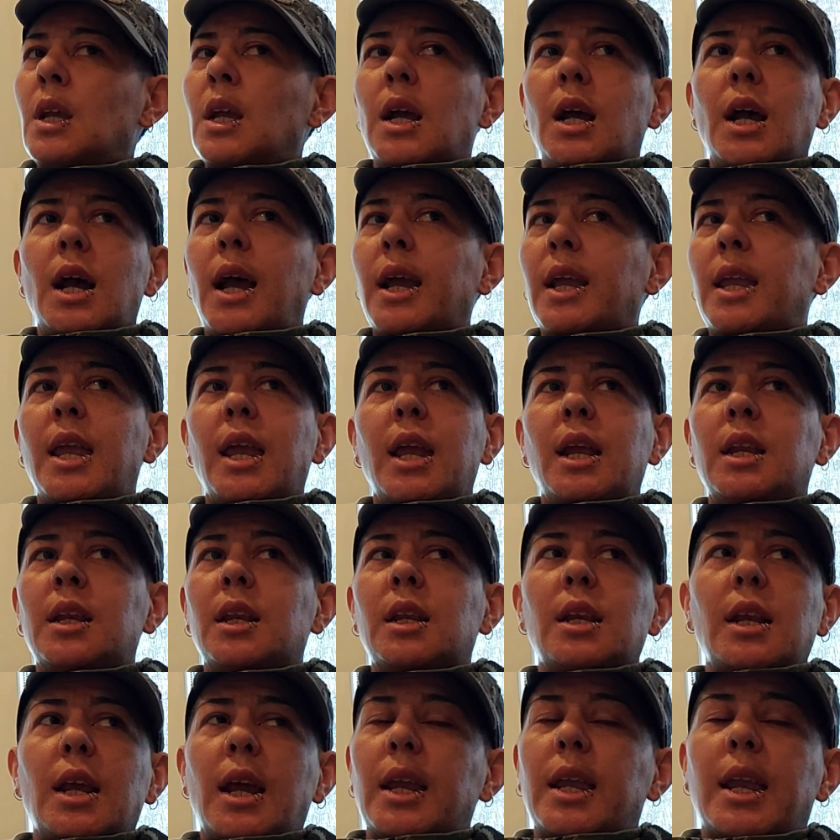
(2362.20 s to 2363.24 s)
I
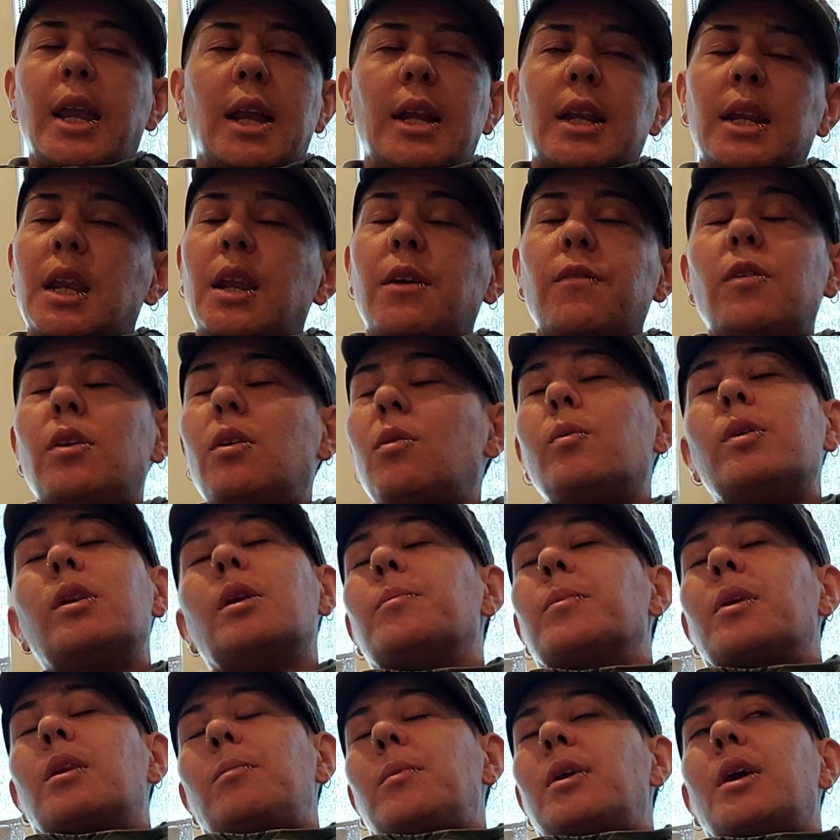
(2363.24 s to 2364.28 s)
can't give you when I'm
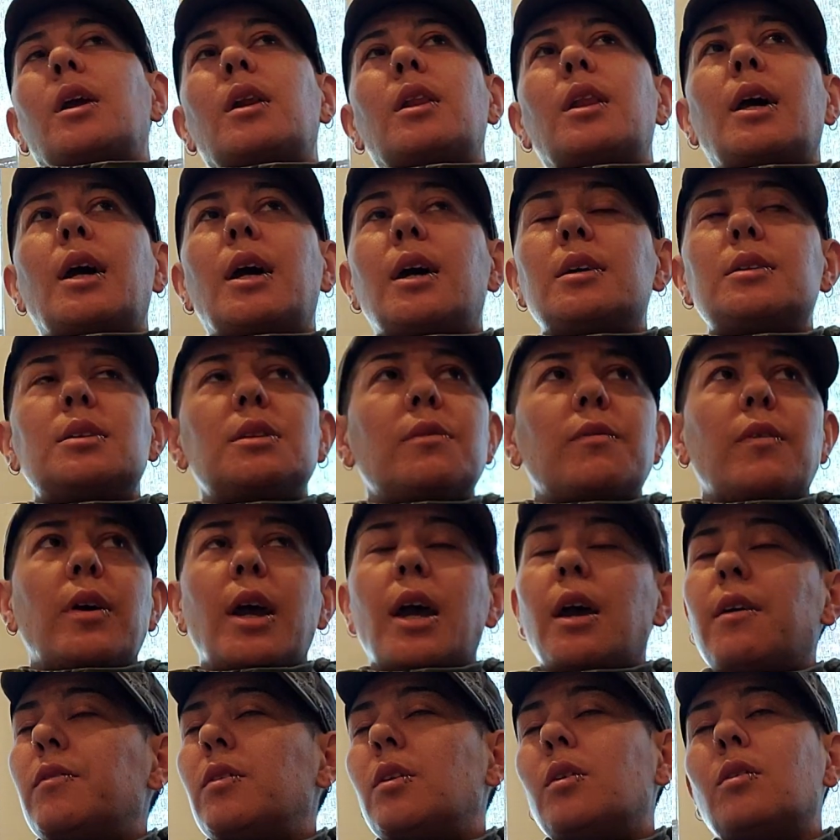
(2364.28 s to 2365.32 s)
going to be out of the house if I
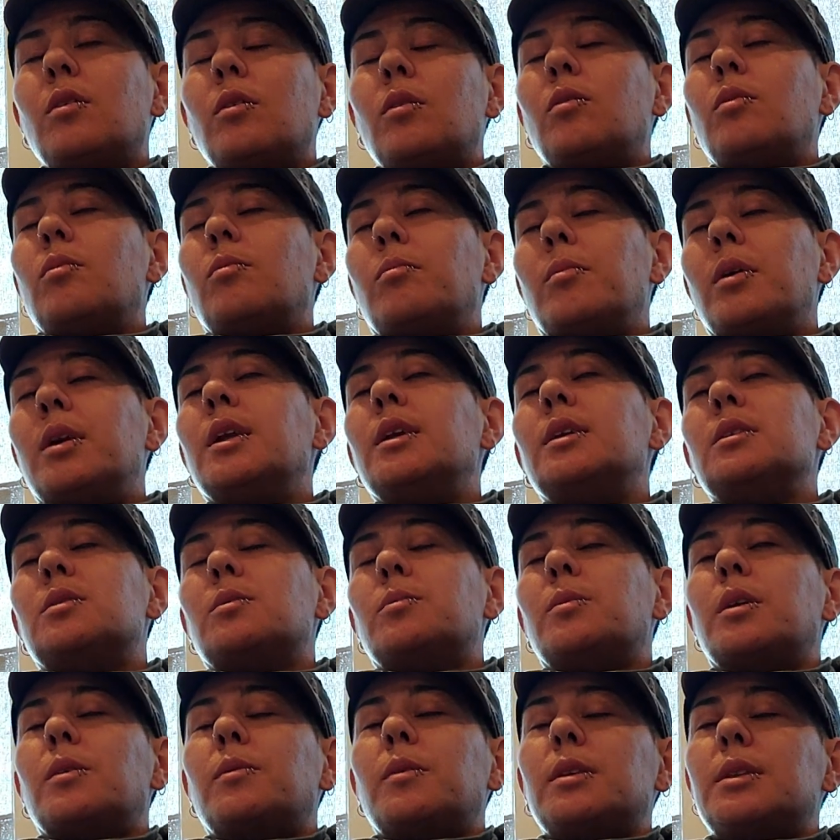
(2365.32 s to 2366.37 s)
have no money to
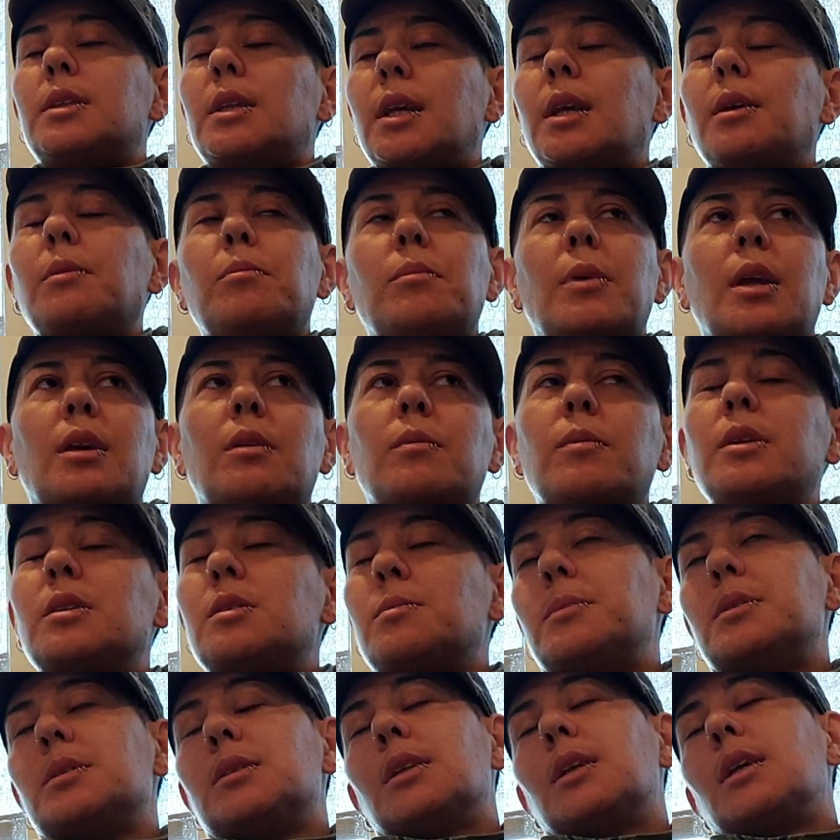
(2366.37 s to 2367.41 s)
work with to make
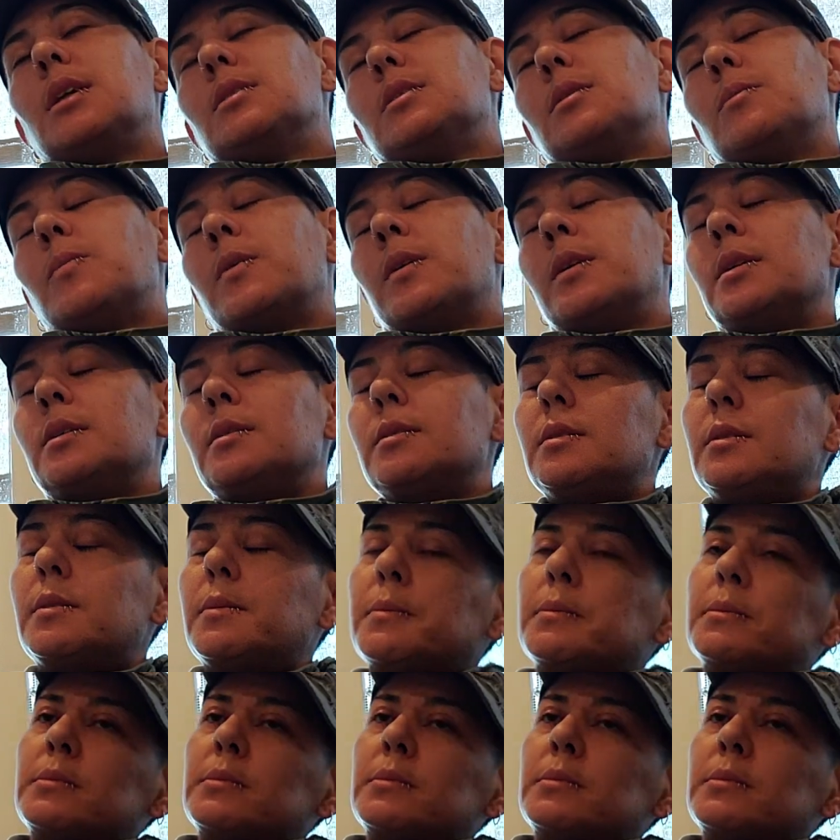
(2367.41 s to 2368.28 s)
arrangements to get somewhere else.